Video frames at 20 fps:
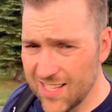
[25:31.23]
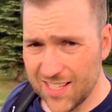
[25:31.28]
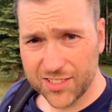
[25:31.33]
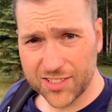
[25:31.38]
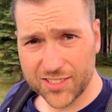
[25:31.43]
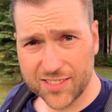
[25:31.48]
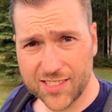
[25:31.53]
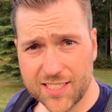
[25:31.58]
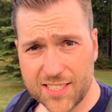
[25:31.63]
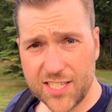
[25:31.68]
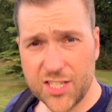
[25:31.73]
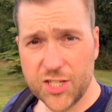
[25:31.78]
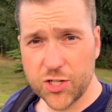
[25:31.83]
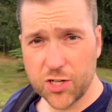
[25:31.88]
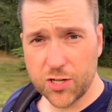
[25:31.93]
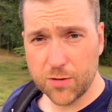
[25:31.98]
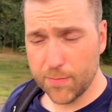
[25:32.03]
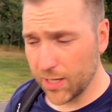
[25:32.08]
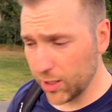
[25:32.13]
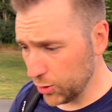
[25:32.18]
just a
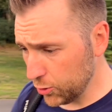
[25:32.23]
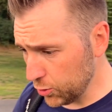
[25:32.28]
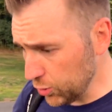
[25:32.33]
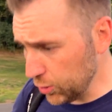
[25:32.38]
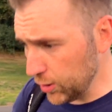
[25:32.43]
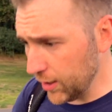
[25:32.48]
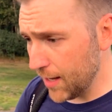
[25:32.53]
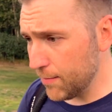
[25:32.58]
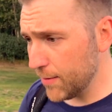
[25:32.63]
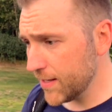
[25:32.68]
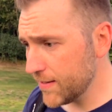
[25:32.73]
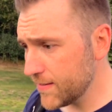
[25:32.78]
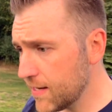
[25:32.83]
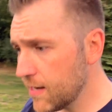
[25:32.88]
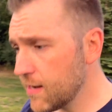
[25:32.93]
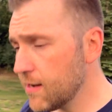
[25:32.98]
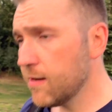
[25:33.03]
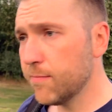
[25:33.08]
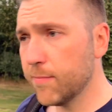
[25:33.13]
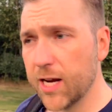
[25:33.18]
t-shirt, my Lululemons,
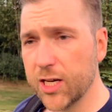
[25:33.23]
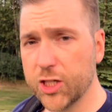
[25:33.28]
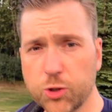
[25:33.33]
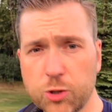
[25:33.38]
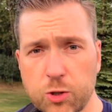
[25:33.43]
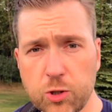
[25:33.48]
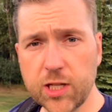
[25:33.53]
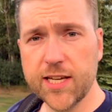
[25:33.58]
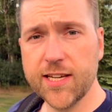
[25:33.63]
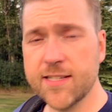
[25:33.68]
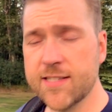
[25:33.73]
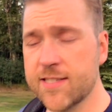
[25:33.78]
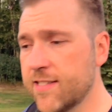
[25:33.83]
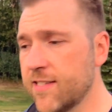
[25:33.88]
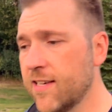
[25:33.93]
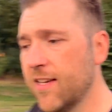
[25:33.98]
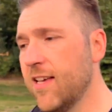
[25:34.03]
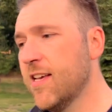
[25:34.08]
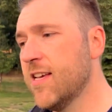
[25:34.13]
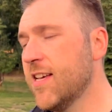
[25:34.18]
my True Links,
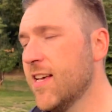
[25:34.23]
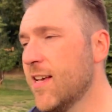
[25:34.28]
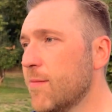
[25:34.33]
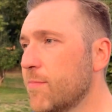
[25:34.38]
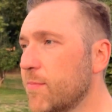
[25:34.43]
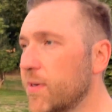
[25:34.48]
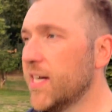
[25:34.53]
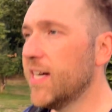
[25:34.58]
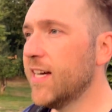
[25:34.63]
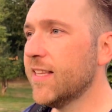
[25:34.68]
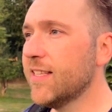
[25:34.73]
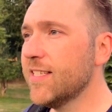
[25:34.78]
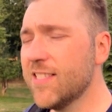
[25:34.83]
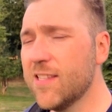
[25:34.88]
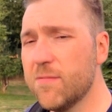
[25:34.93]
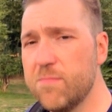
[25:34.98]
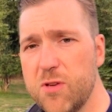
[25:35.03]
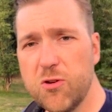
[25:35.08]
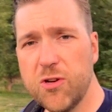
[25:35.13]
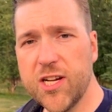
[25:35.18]
but this is
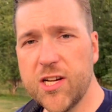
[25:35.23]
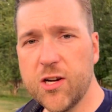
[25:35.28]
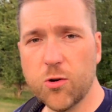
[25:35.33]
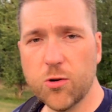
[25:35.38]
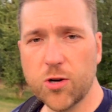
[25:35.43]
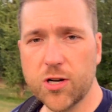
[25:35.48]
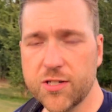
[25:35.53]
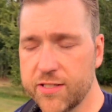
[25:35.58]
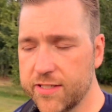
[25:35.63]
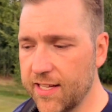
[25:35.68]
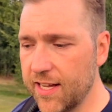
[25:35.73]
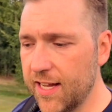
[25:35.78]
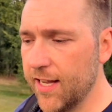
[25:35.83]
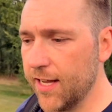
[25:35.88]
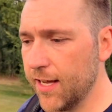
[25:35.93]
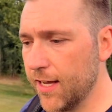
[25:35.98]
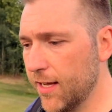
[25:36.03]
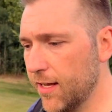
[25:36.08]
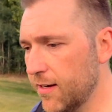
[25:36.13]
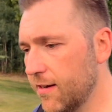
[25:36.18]
a Muni course,
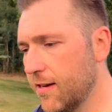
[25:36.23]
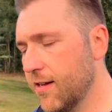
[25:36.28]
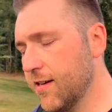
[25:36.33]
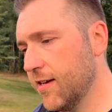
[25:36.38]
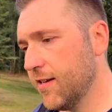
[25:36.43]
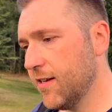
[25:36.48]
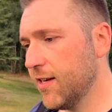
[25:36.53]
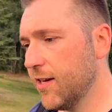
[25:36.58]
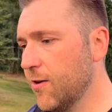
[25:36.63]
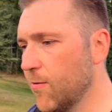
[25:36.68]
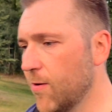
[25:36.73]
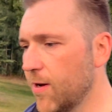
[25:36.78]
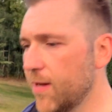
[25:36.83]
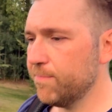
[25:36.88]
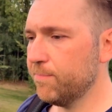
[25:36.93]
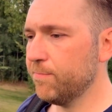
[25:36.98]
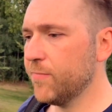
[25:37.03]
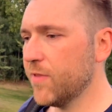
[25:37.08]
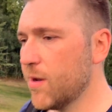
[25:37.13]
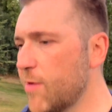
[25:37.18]
and you know what?
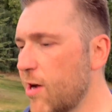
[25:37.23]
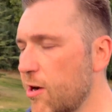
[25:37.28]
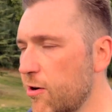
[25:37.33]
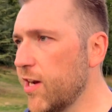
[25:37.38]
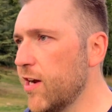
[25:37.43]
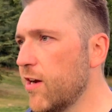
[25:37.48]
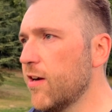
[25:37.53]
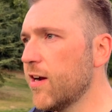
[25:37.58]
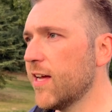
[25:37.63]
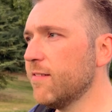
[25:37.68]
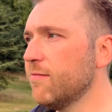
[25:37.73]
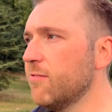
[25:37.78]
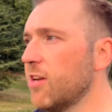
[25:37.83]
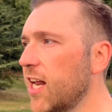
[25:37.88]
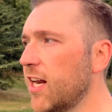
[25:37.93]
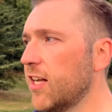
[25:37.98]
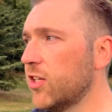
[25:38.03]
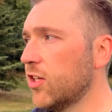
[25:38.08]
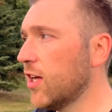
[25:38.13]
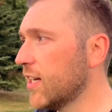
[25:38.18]
I'm out here at
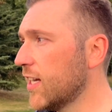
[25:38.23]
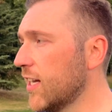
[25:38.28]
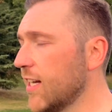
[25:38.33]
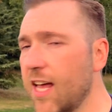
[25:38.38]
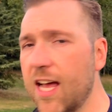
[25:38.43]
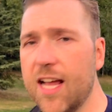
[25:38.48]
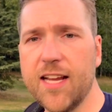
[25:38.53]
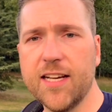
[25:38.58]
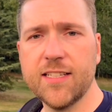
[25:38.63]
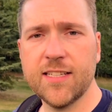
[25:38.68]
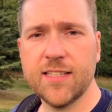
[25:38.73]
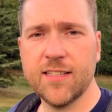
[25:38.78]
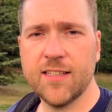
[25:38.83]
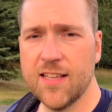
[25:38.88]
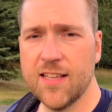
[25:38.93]
9 o'clock at night.